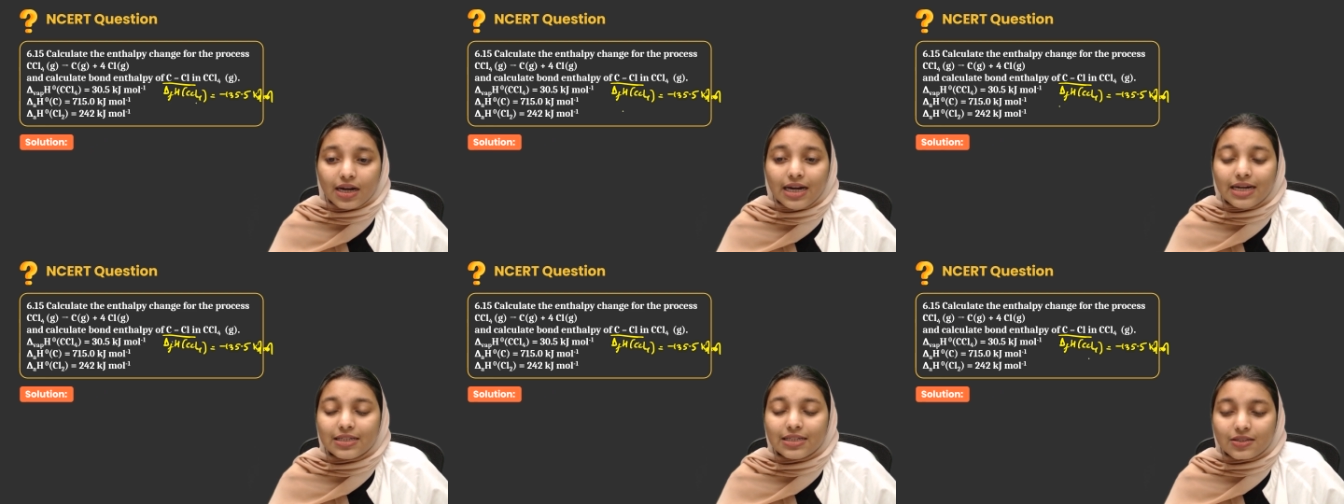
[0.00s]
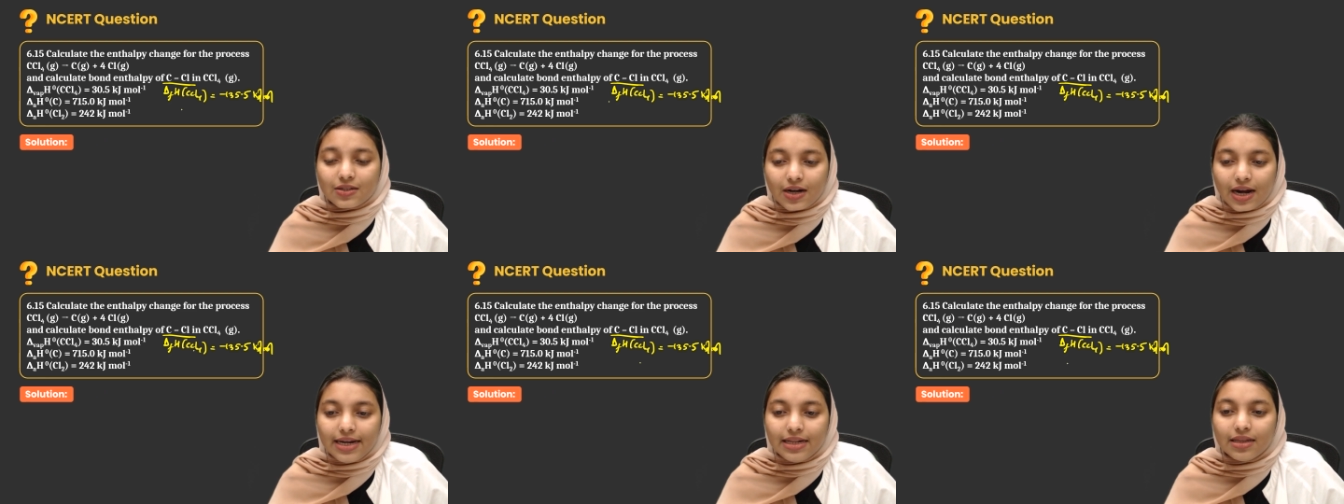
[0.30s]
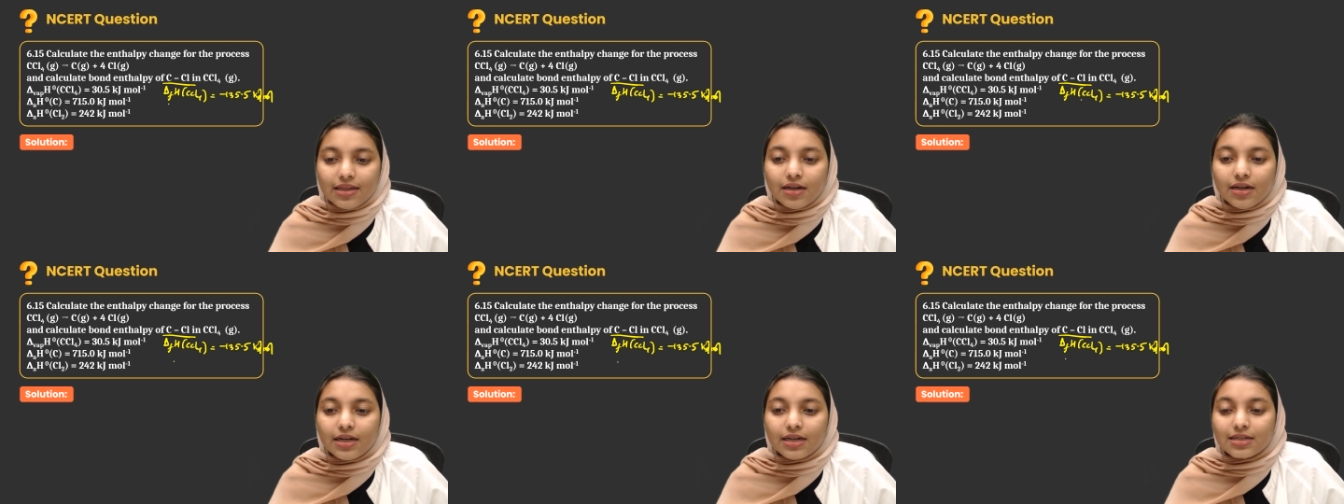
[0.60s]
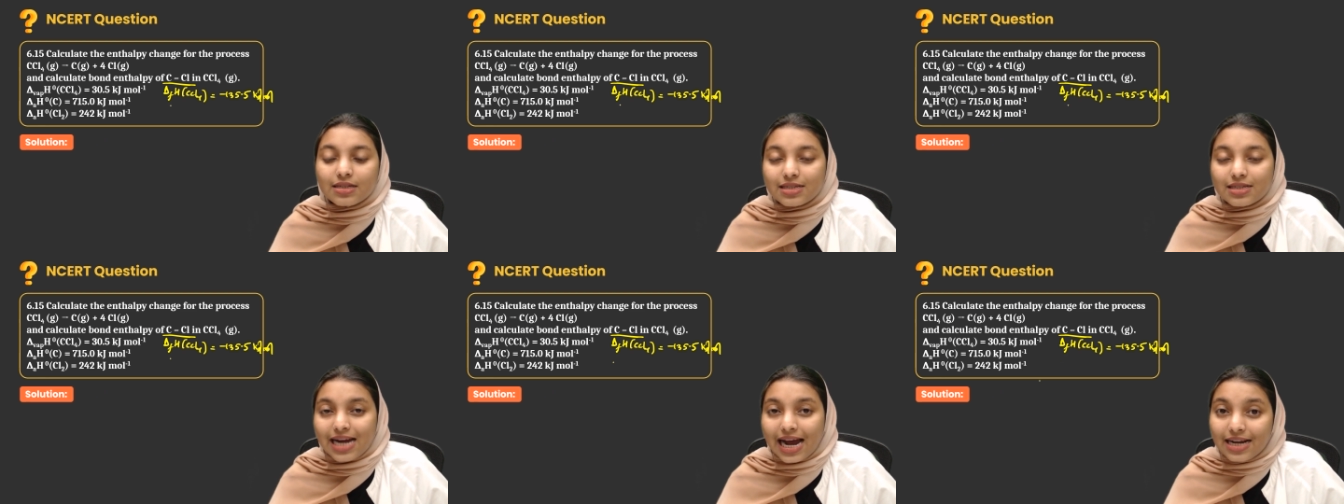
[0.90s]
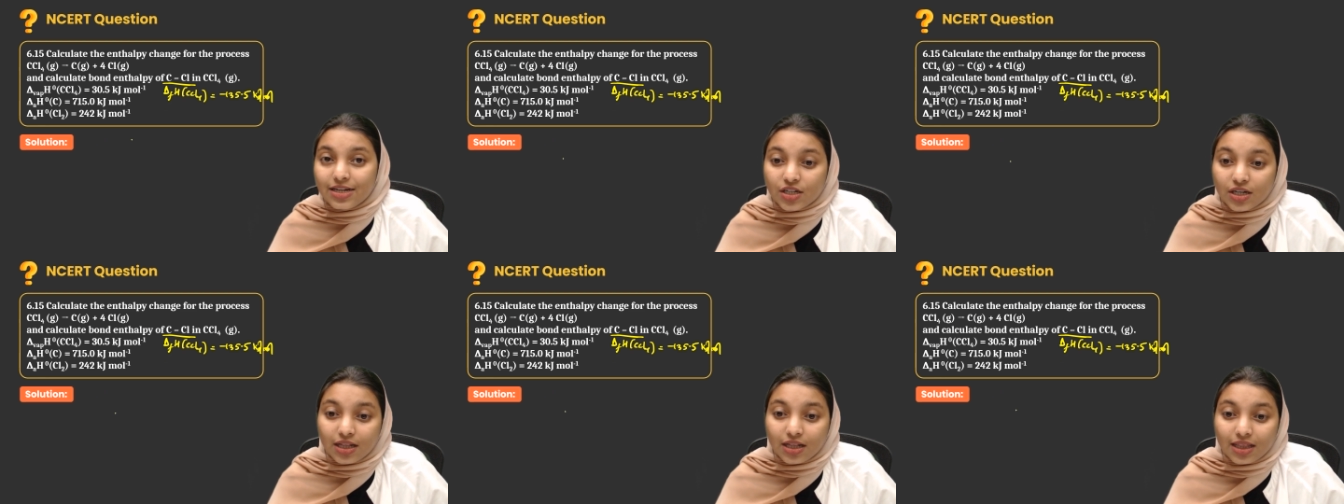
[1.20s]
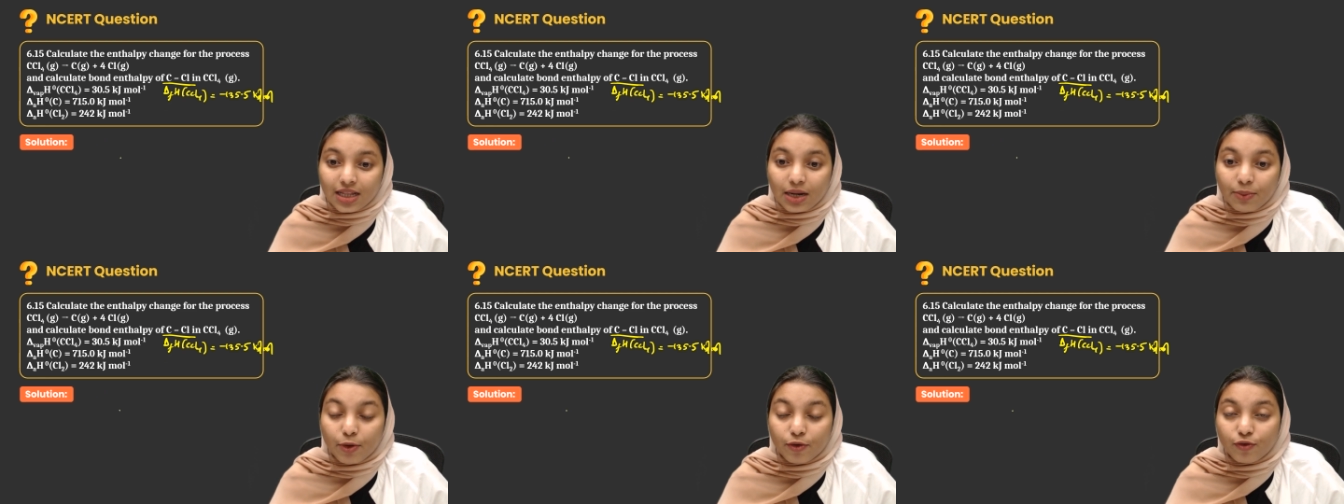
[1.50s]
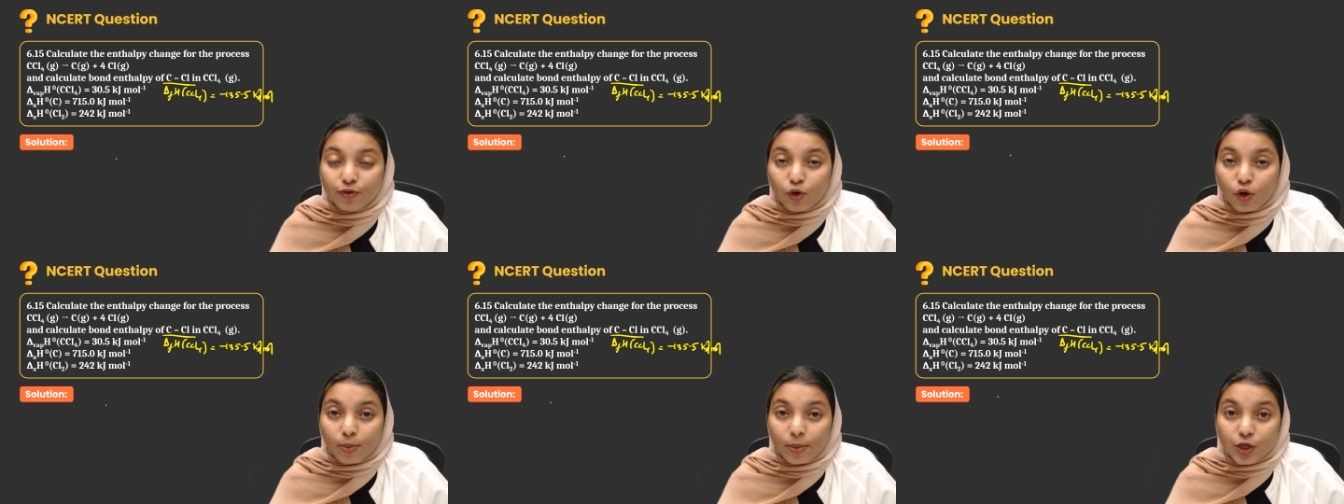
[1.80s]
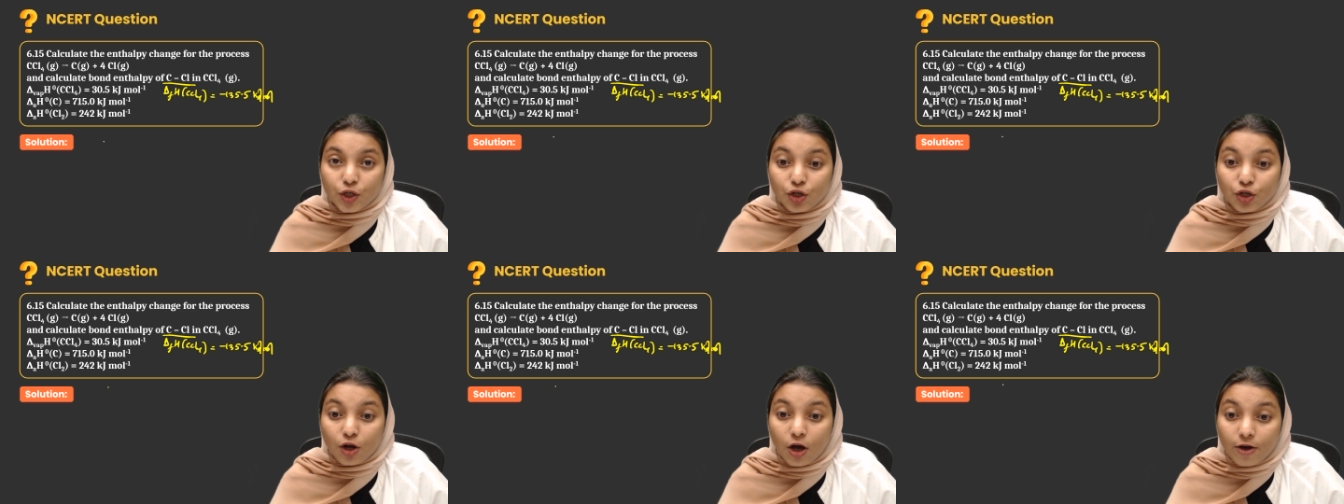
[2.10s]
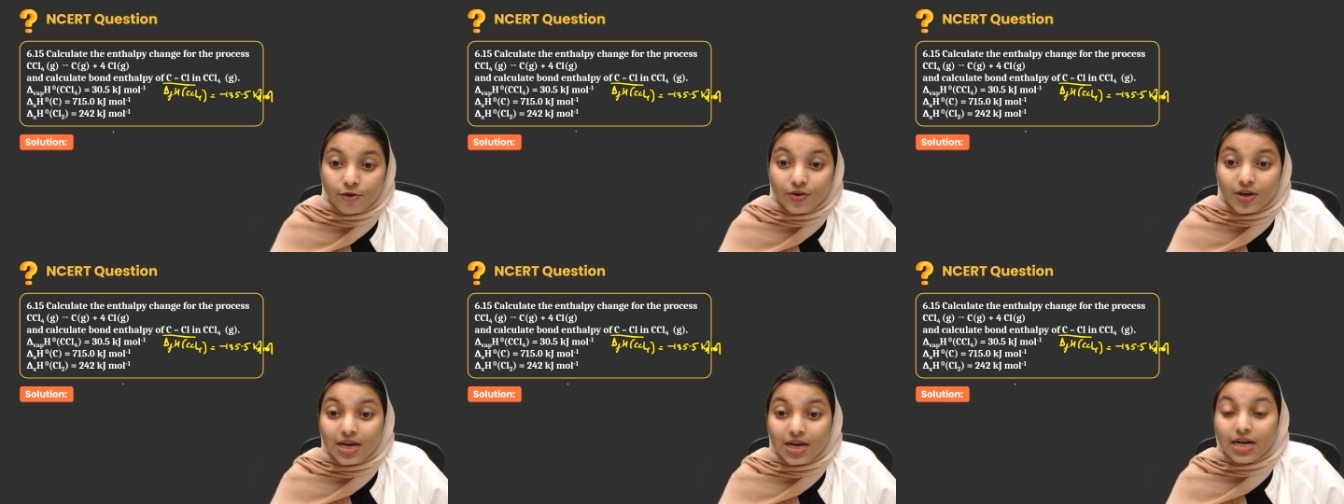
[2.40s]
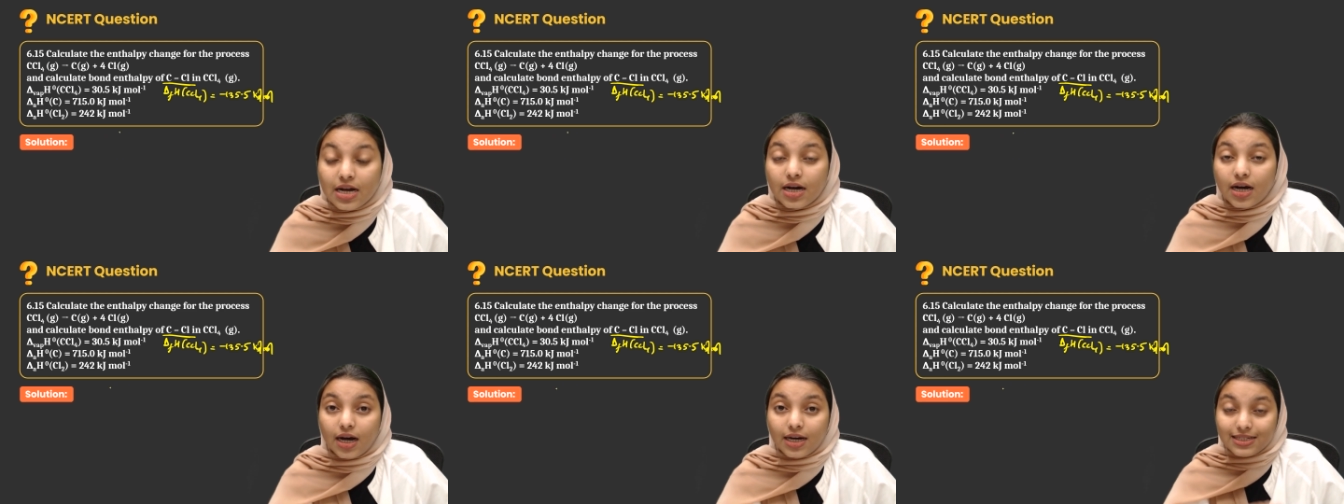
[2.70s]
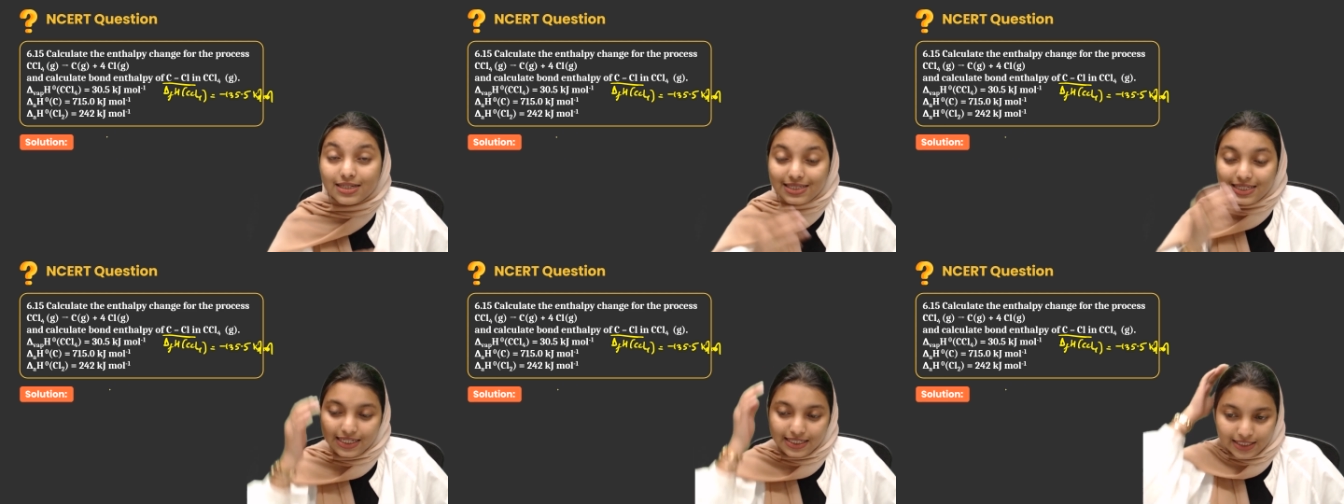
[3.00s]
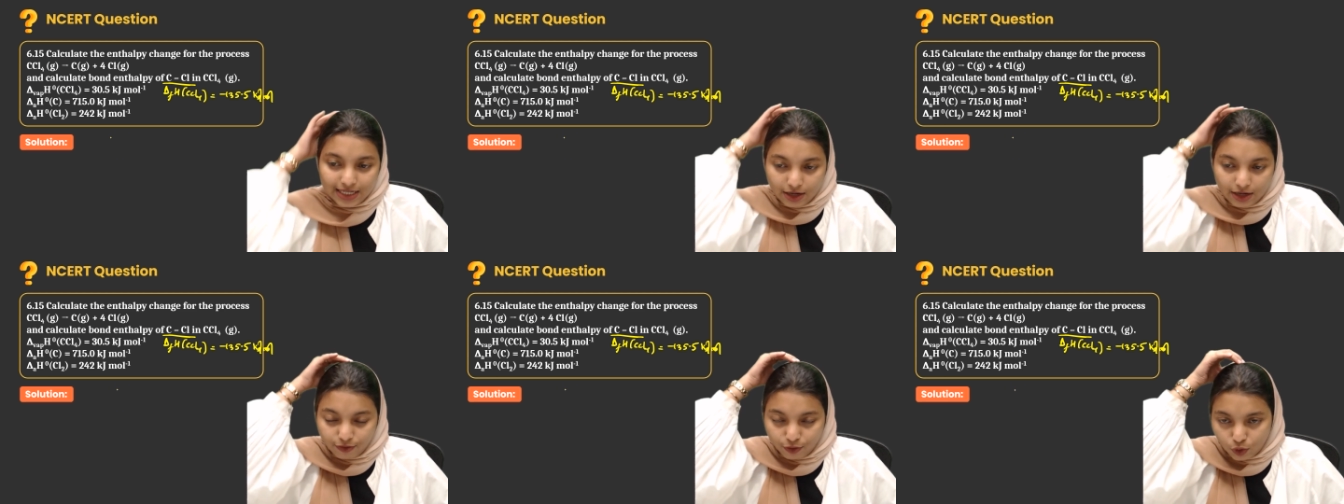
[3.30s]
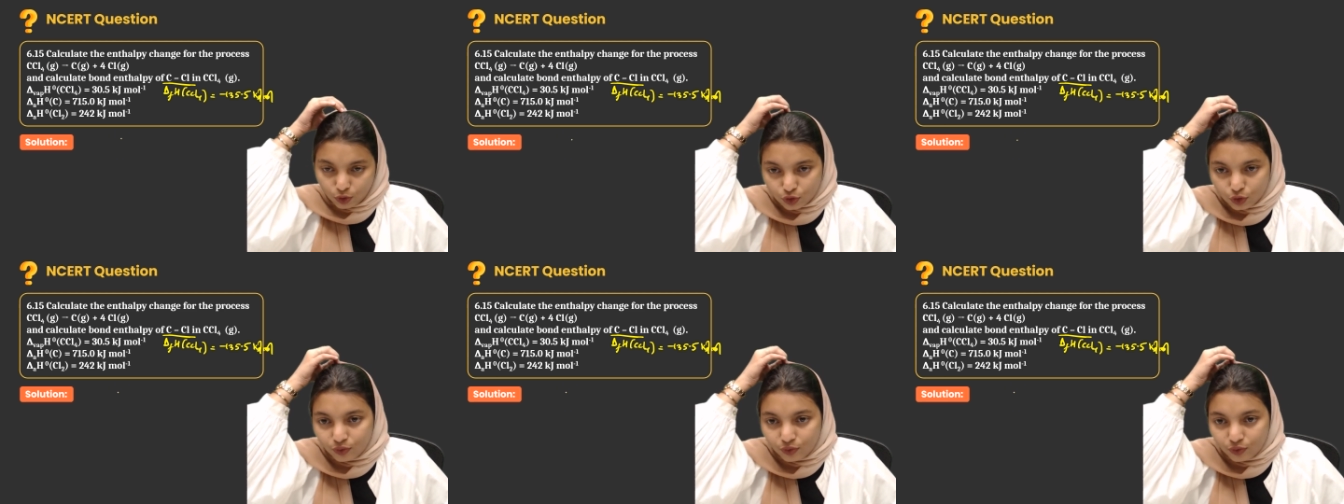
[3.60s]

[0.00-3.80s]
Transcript: let's write the standard enthalpy of formation of CCl4.